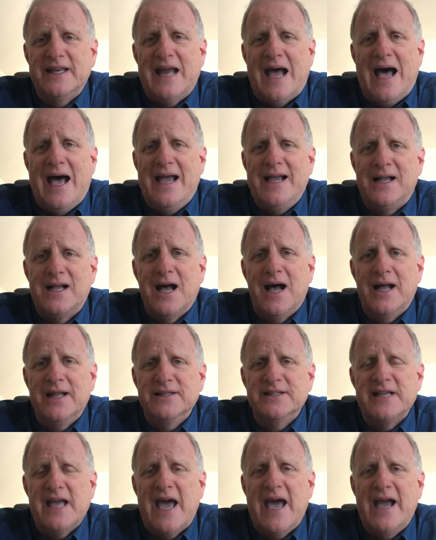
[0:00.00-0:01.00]
eye
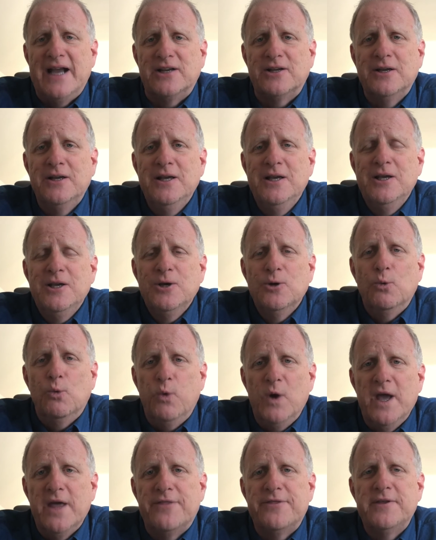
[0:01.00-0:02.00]
contact
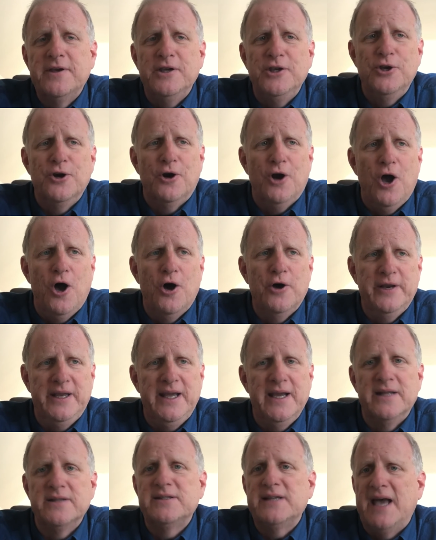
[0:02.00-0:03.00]
with your
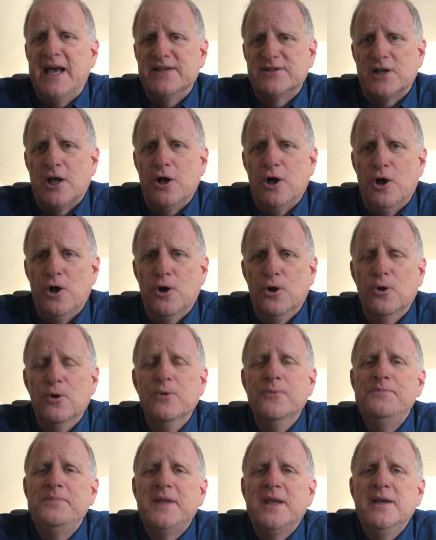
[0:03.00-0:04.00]
audience as a whole.